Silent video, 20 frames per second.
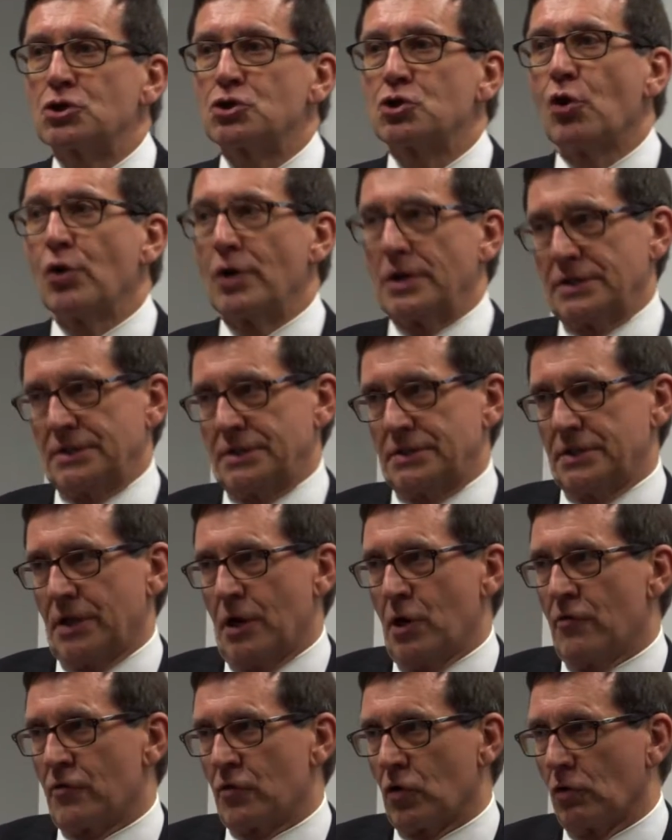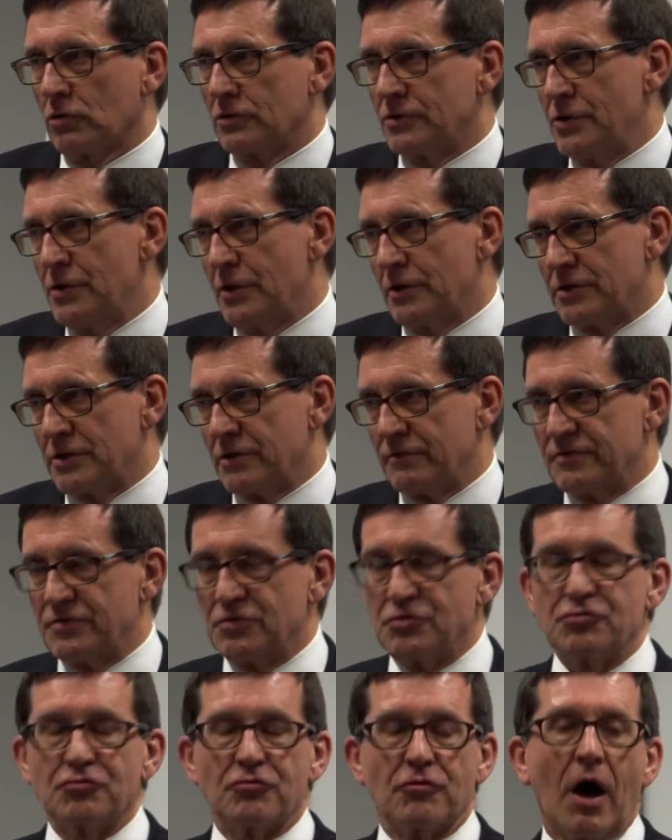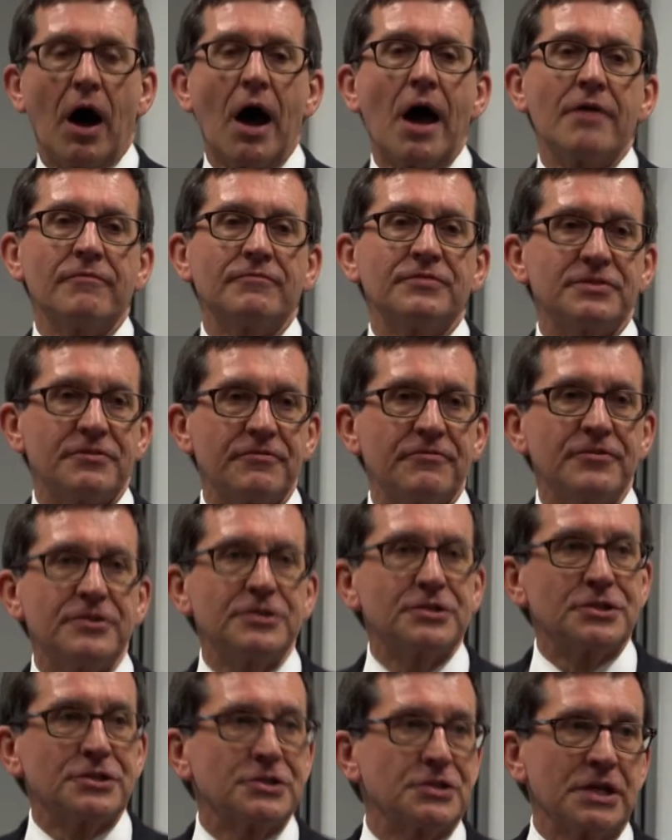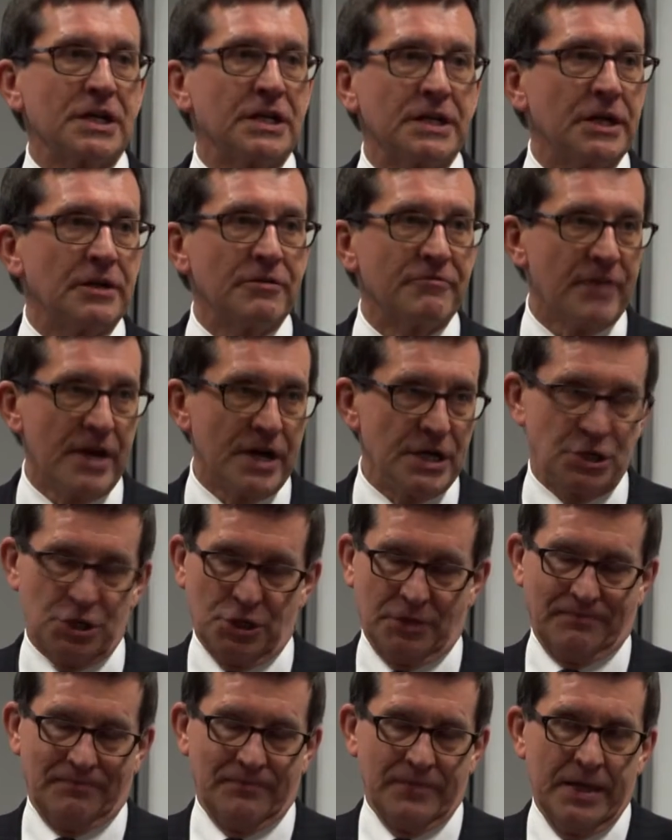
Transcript: choice over alternatives drives efficiency and innovation.